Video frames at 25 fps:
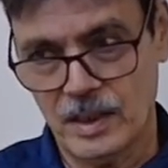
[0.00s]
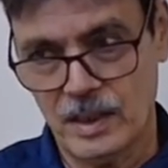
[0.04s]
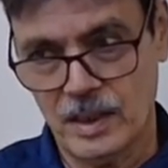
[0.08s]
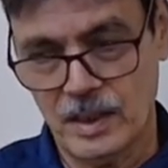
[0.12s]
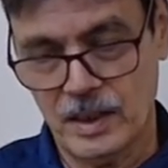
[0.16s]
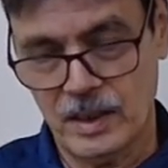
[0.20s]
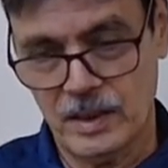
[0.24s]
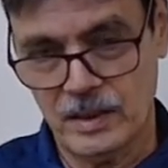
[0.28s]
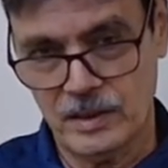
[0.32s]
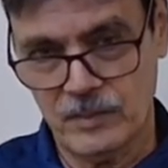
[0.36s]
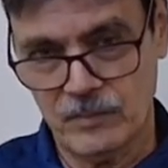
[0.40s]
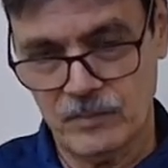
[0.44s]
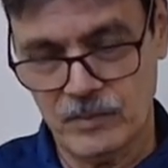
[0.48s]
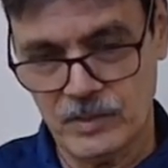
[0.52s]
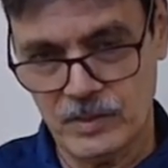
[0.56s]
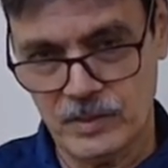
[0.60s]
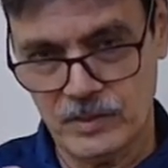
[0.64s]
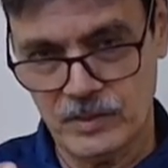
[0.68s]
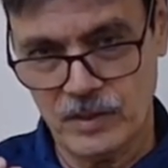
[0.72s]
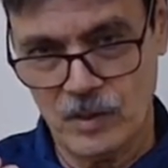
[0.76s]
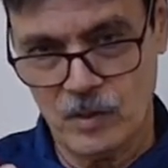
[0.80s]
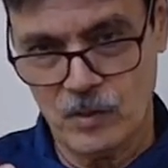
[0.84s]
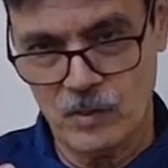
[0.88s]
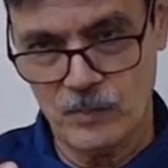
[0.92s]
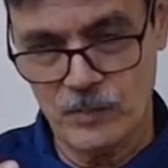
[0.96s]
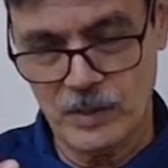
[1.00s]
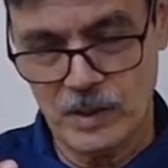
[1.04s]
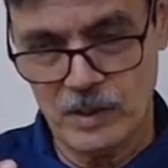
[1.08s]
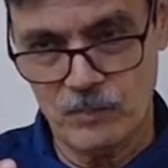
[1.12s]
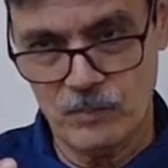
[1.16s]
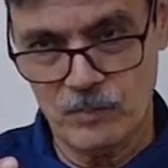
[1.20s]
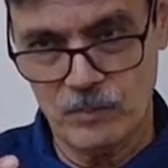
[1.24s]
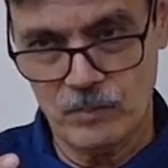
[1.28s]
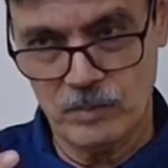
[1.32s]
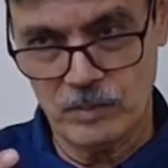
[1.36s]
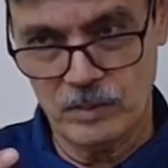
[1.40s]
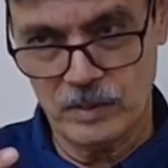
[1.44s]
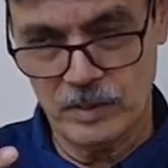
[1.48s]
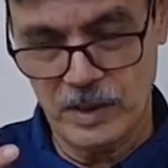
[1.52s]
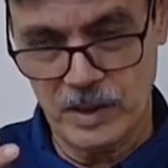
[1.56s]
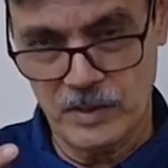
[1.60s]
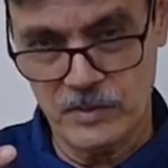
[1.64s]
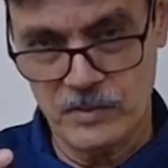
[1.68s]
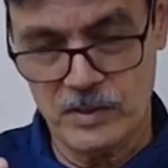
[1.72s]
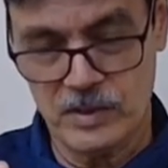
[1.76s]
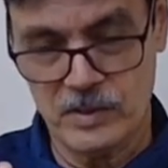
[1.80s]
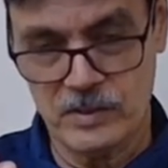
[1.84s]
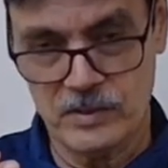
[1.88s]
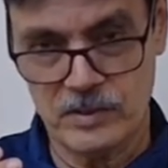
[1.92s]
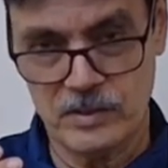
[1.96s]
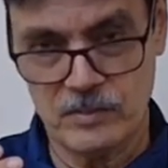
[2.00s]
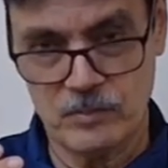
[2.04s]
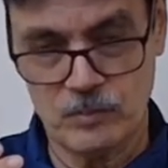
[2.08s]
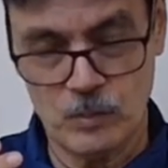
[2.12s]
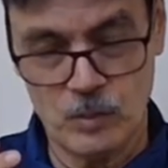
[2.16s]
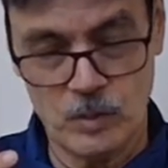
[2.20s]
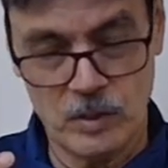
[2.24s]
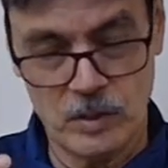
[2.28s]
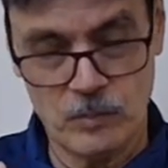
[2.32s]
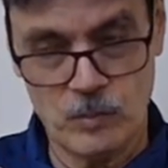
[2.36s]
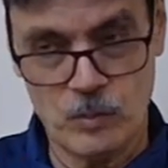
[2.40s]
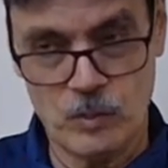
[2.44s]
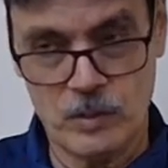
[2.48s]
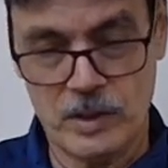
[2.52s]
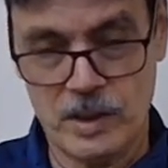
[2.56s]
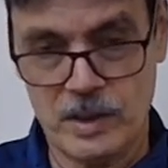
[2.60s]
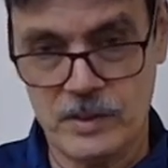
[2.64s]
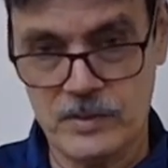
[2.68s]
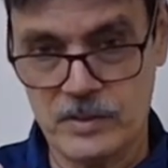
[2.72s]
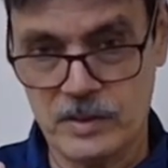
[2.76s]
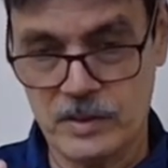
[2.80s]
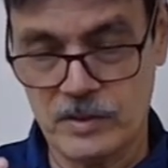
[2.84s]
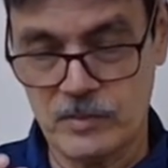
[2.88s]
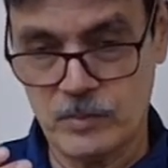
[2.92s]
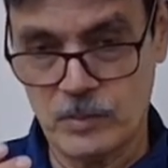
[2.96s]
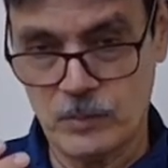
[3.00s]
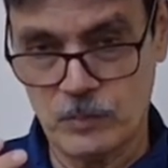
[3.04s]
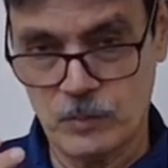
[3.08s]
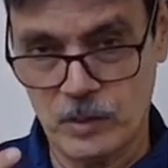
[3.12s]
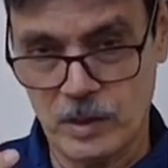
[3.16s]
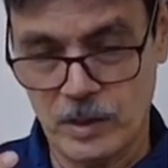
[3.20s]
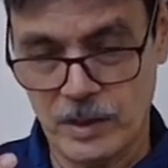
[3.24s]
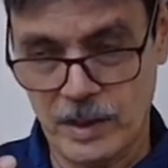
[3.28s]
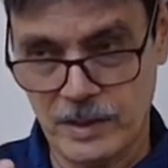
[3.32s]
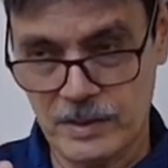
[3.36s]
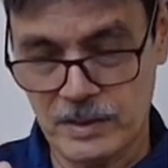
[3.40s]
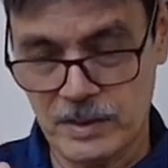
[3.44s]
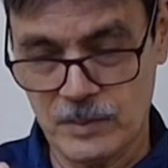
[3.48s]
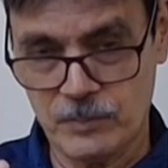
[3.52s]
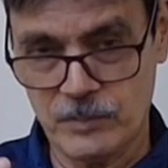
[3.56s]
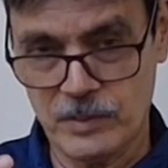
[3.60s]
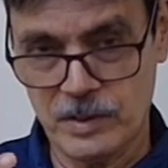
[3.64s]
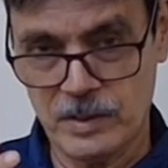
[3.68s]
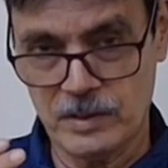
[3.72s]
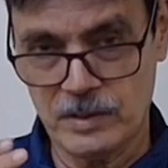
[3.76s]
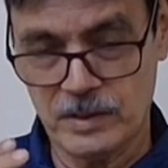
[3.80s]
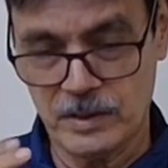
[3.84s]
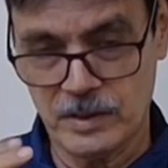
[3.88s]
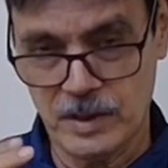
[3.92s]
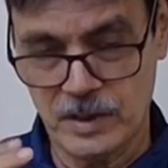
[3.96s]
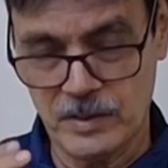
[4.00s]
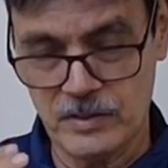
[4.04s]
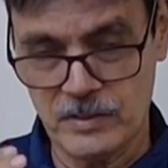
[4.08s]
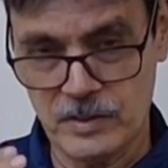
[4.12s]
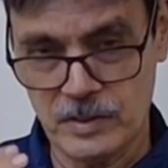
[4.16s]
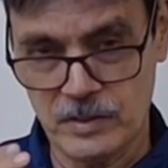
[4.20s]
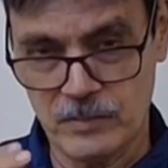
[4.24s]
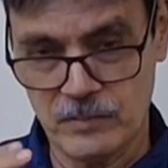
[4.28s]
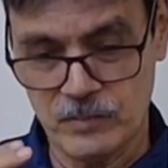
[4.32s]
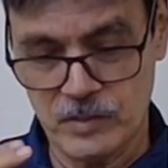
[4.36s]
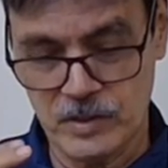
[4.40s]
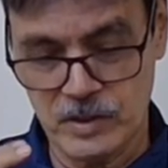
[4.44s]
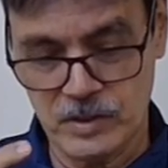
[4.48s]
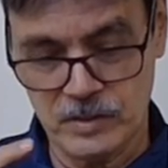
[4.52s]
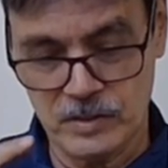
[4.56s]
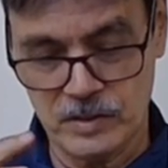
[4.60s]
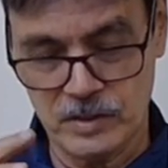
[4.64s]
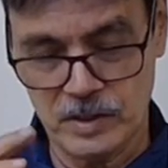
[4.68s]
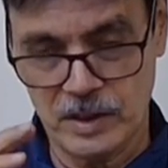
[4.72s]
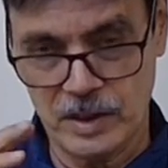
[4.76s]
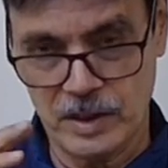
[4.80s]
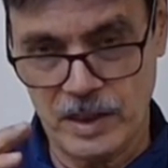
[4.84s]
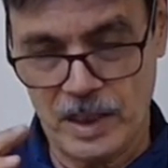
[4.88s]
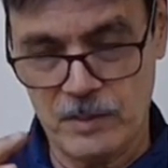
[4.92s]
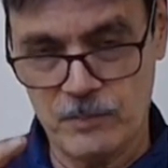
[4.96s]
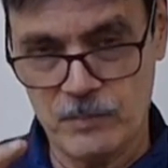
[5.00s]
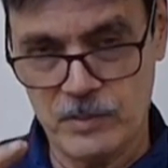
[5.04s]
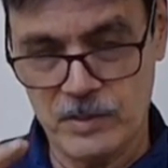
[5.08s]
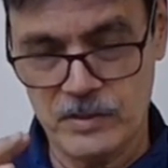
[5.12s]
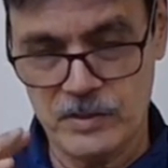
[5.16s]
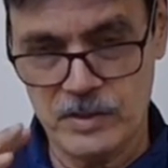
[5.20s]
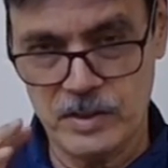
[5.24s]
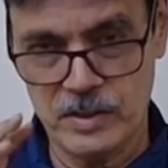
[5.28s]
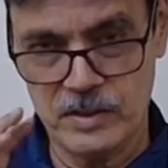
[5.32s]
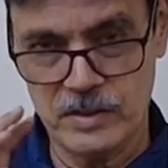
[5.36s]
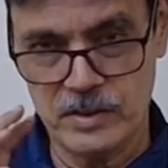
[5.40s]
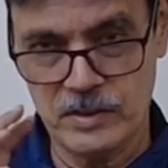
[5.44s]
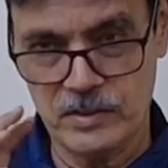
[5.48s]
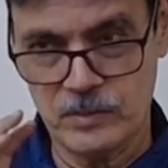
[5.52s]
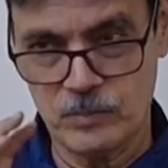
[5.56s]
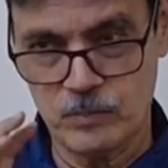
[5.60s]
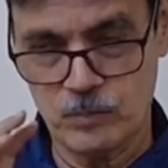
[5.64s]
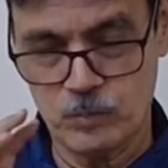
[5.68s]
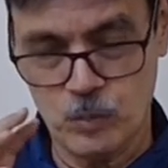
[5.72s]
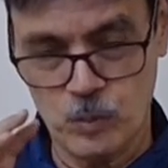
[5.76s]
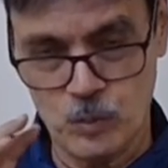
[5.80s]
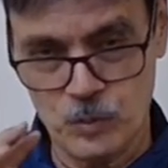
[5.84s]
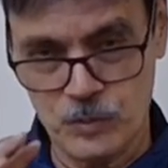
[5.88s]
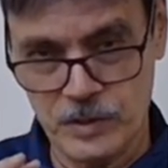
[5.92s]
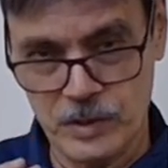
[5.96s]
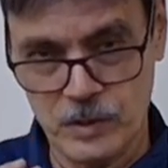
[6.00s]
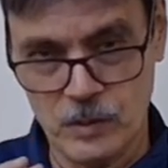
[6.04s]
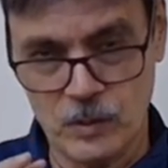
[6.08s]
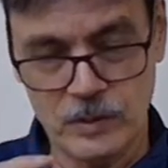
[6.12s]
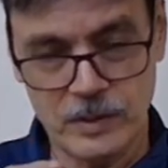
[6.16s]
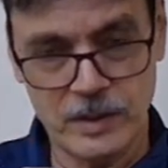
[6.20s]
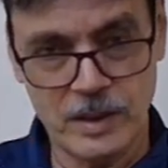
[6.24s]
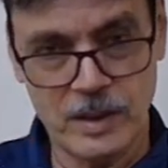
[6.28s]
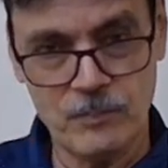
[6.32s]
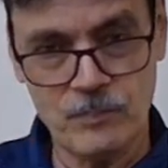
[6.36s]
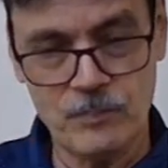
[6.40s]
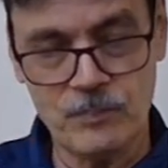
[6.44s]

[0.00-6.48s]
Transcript: and which is now become dangerous, more and more dangerous, people are accepting the danger which is climate change is posing on them,